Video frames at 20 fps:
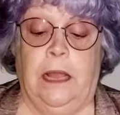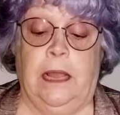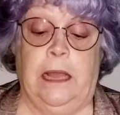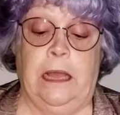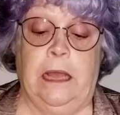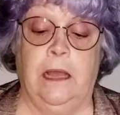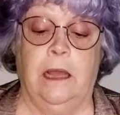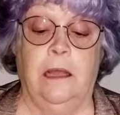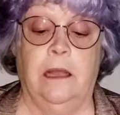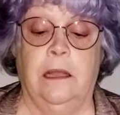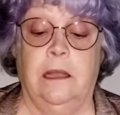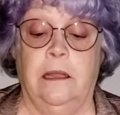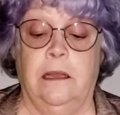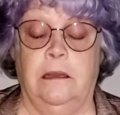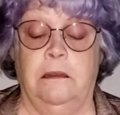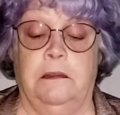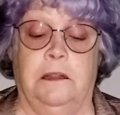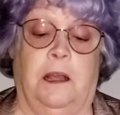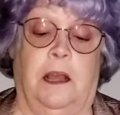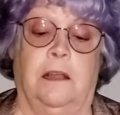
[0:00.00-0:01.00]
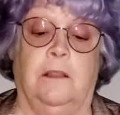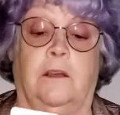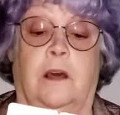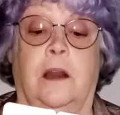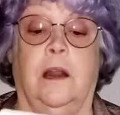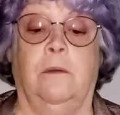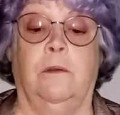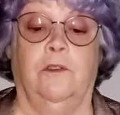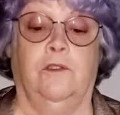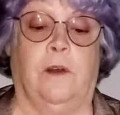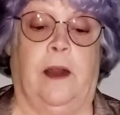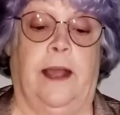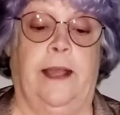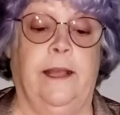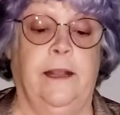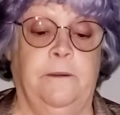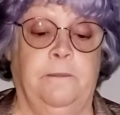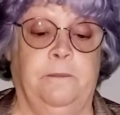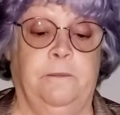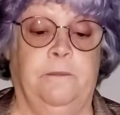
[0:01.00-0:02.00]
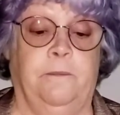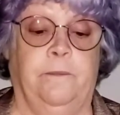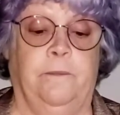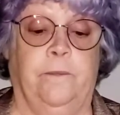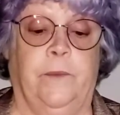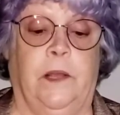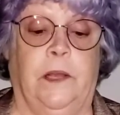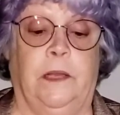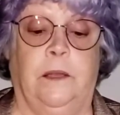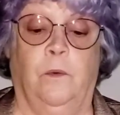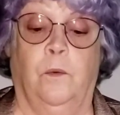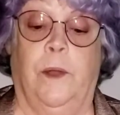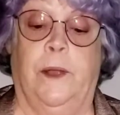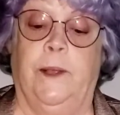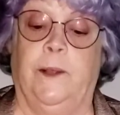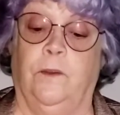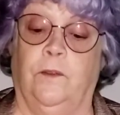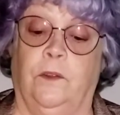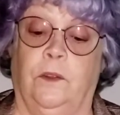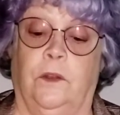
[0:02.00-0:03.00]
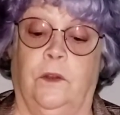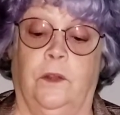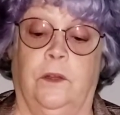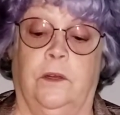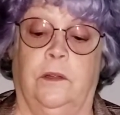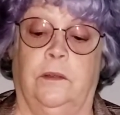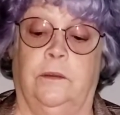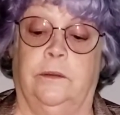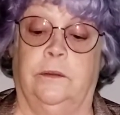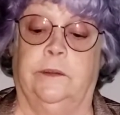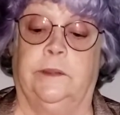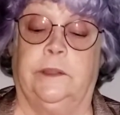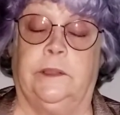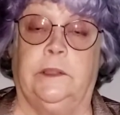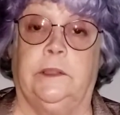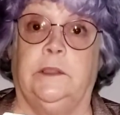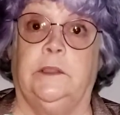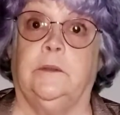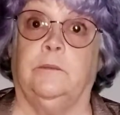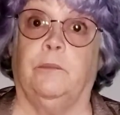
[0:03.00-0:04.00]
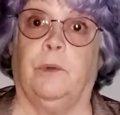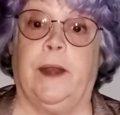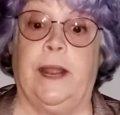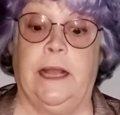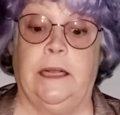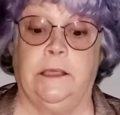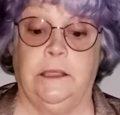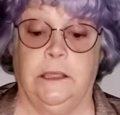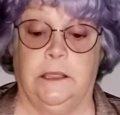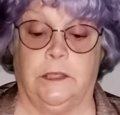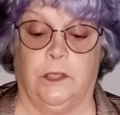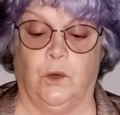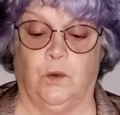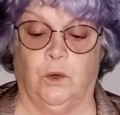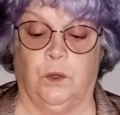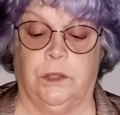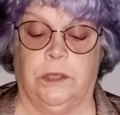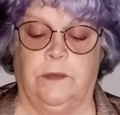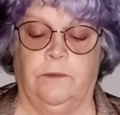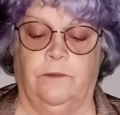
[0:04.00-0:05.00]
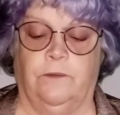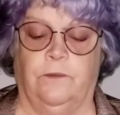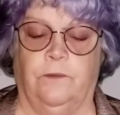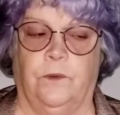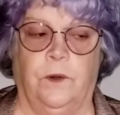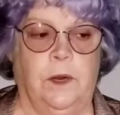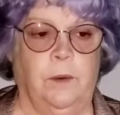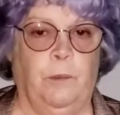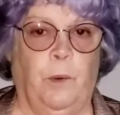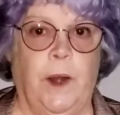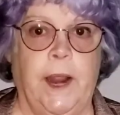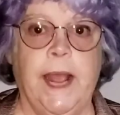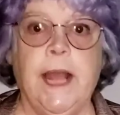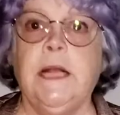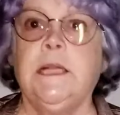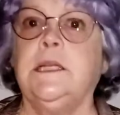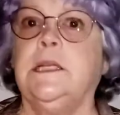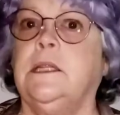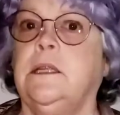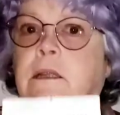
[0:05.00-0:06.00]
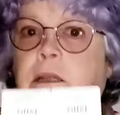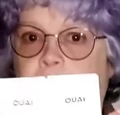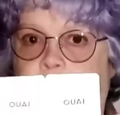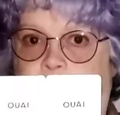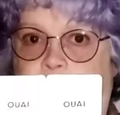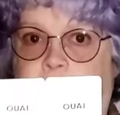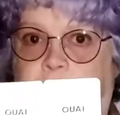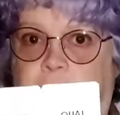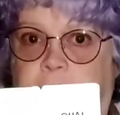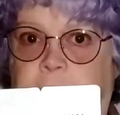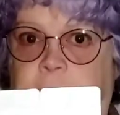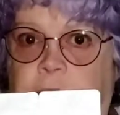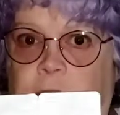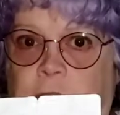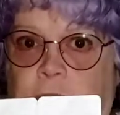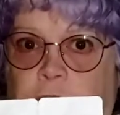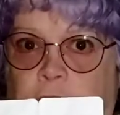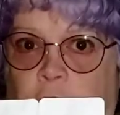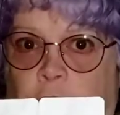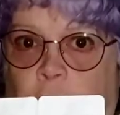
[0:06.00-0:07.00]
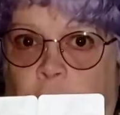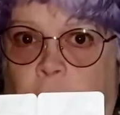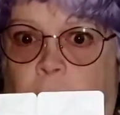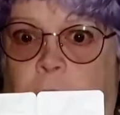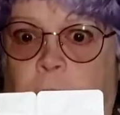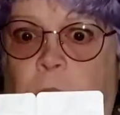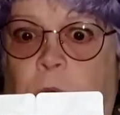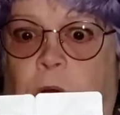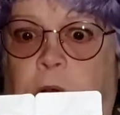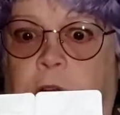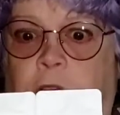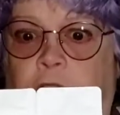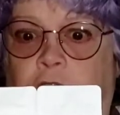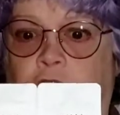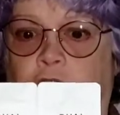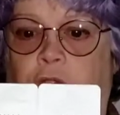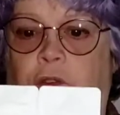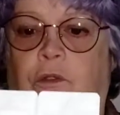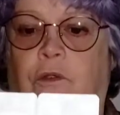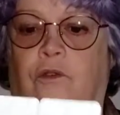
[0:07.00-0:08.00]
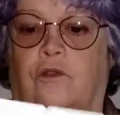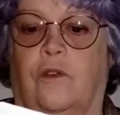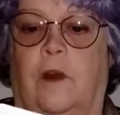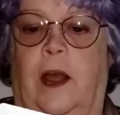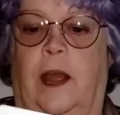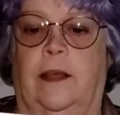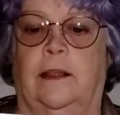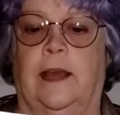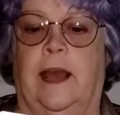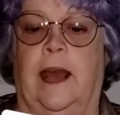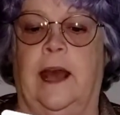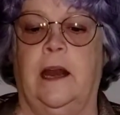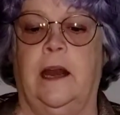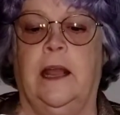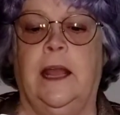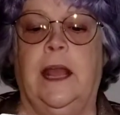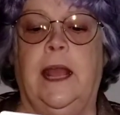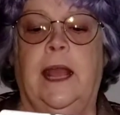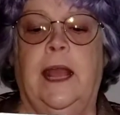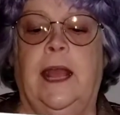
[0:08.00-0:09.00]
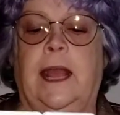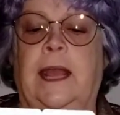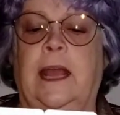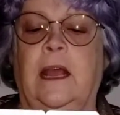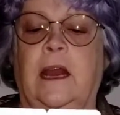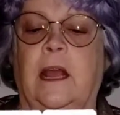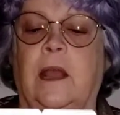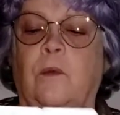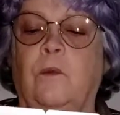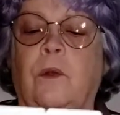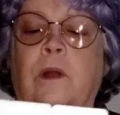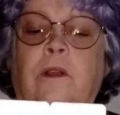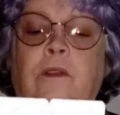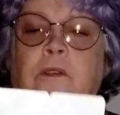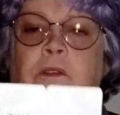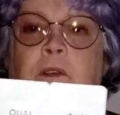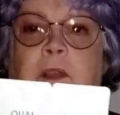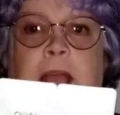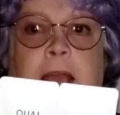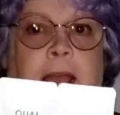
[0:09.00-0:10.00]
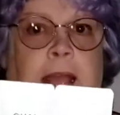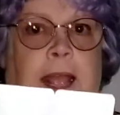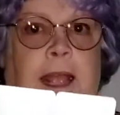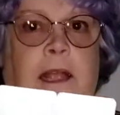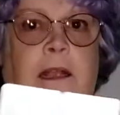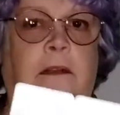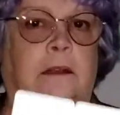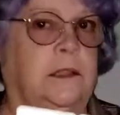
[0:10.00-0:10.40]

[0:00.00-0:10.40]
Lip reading: and I thought I would try it. Whey is a good brand. It's a cruelty-free brand, and so I wanted to try that. And I will say,